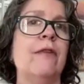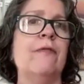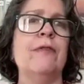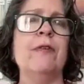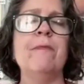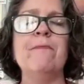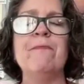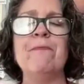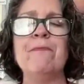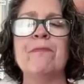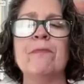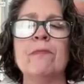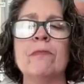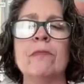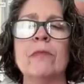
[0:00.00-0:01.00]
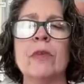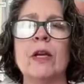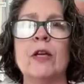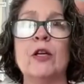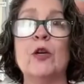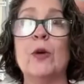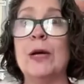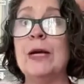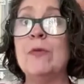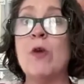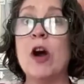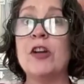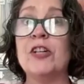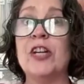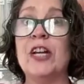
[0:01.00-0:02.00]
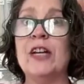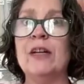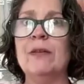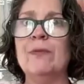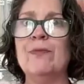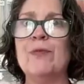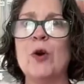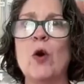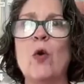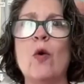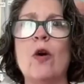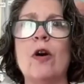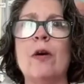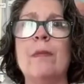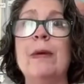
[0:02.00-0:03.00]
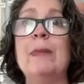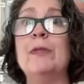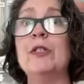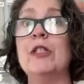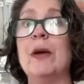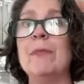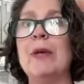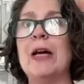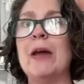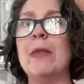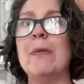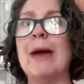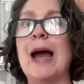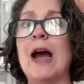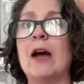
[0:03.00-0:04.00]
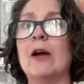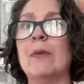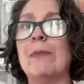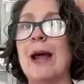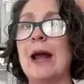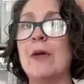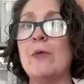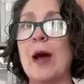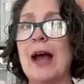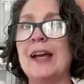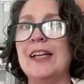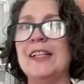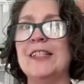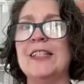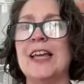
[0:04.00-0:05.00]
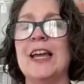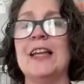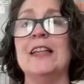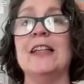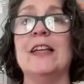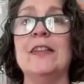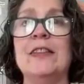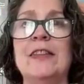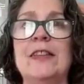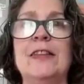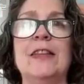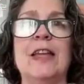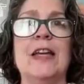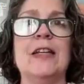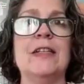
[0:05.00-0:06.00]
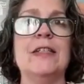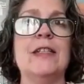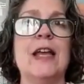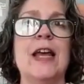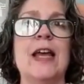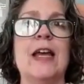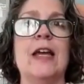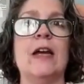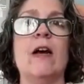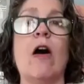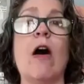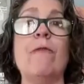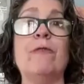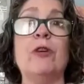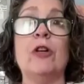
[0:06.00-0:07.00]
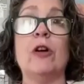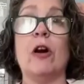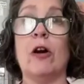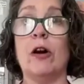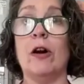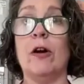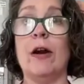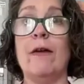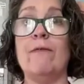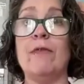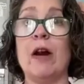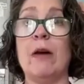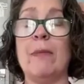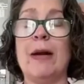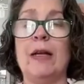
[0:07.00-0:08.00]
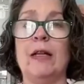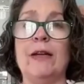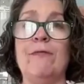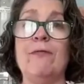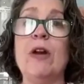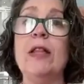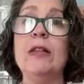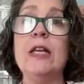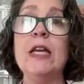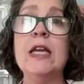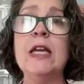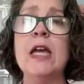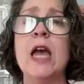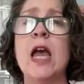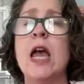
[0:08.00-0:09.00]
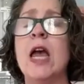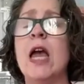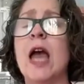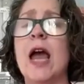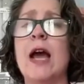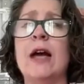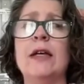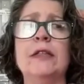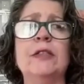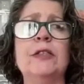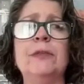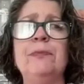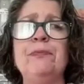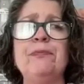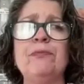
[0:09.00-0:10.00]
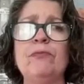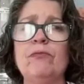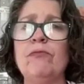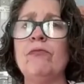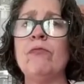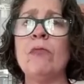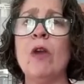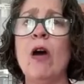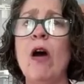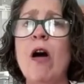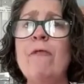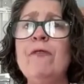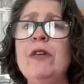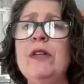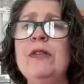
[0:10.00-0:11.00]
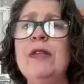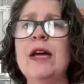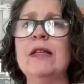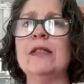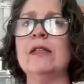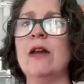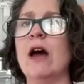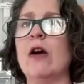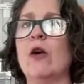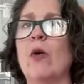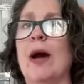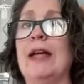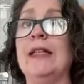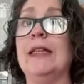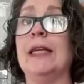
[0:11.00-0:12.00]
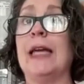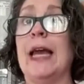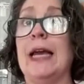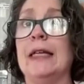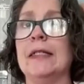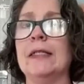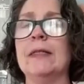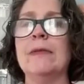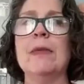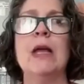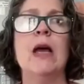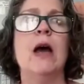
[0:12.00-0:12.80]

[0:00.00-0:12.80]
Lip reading: of greenwashing, or people jumping on the back bandwagon saying that things they offer are environmentally friendly. And often that's not quite the case.